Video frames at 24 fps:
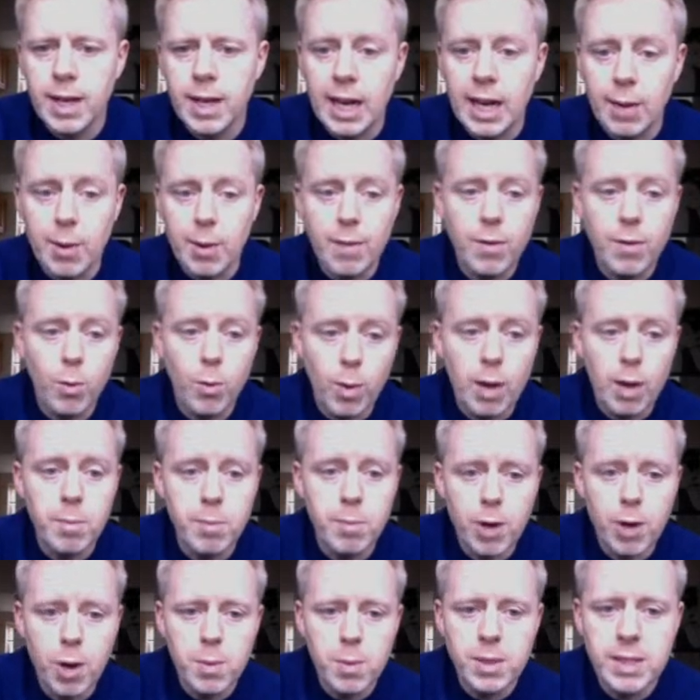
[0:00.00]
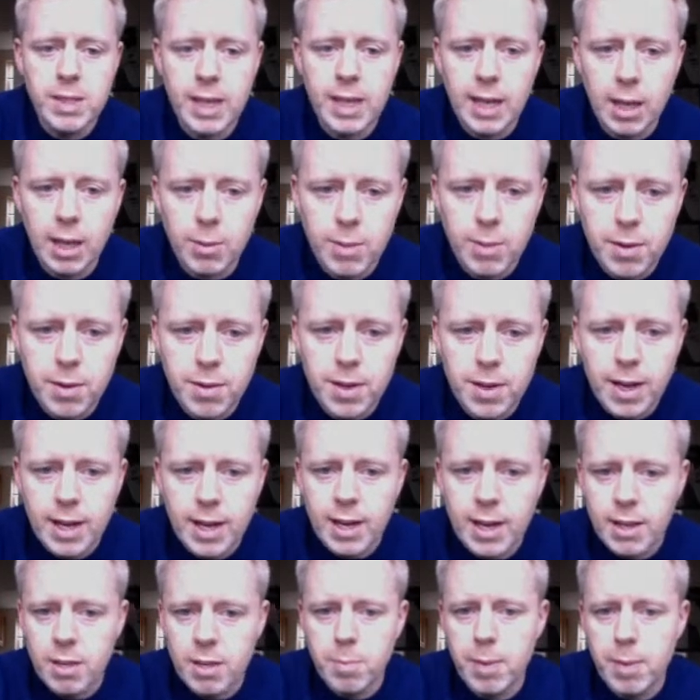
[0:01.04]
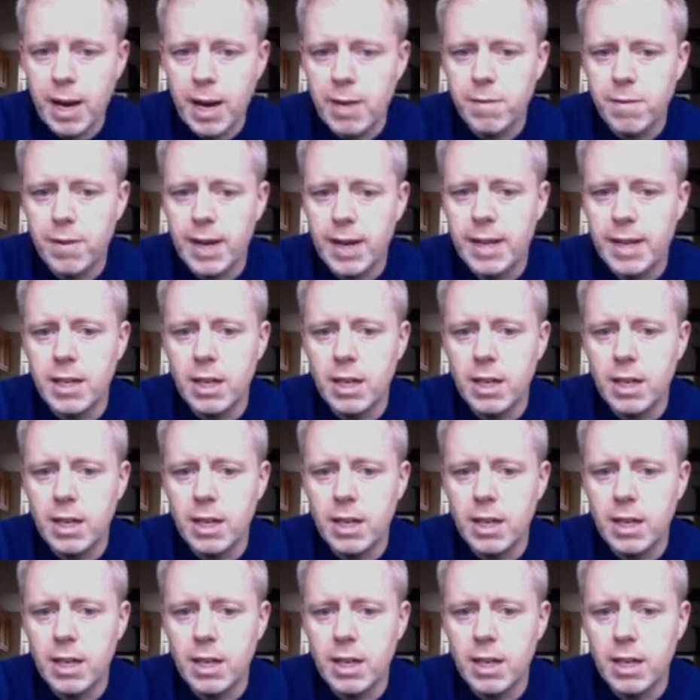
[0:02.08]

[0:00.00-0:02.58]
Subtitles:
However, one poem is dealing with the painful